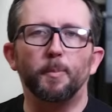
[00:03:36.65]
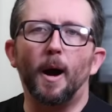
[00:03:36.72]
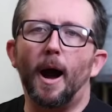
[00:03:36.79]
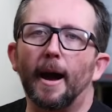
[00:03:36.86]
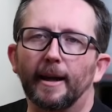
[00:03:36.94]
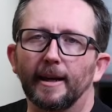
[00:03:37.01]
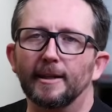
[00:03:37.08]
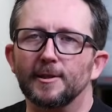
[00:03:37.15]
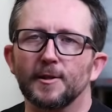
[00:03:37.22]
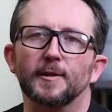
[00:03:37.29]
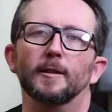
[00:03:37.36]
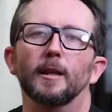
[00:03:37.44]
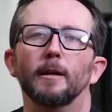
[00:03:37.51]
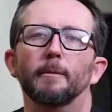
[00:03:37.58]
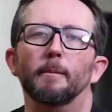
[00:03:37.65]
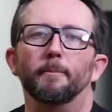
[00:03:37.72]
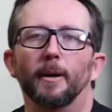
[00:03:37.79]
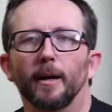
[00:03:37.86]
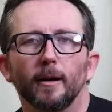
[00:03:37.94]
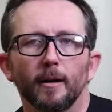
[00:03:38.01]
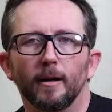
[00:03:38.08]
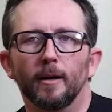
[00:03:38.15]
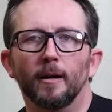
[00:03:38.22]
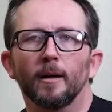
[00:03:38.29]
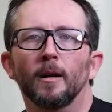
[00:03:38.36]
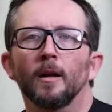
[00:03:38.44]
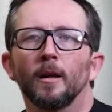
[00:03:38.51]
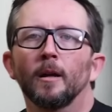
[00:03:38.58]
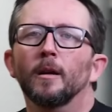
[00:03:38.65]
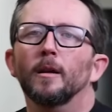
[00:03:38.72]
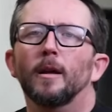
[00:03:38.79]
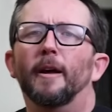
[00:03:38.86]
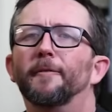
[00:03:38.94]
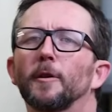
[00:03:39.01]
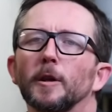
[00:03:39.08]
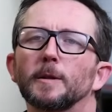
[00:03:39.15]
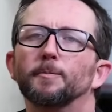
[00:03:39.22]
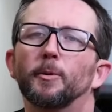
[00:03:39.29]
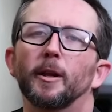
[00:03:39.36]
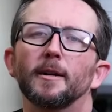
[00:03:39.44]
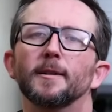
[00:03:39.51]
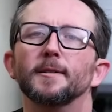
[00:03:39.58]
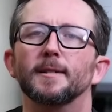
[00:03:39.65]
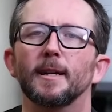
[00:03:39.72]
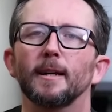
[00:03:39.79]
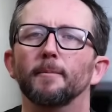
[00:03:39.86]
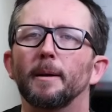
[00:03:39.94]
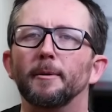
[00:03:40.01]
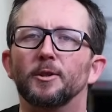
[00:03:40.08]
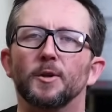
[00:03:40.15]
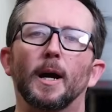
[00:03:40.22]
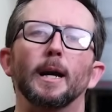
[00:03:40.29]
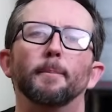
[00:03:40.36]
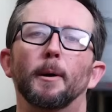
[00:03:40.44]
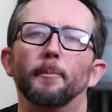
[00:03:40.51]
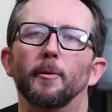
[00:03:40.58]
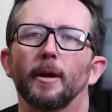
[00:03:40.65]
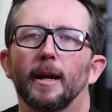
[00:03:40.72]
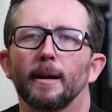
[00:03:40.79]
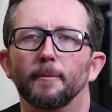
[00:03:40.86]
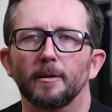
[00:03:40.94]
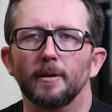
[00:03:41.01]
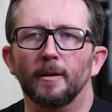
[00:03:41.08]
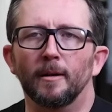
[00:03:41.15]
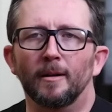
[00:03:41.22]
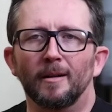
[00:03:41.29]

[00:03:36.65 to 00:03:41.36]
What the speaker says: pocket just a little bit better. And for those players that maybe tried a purple hammer,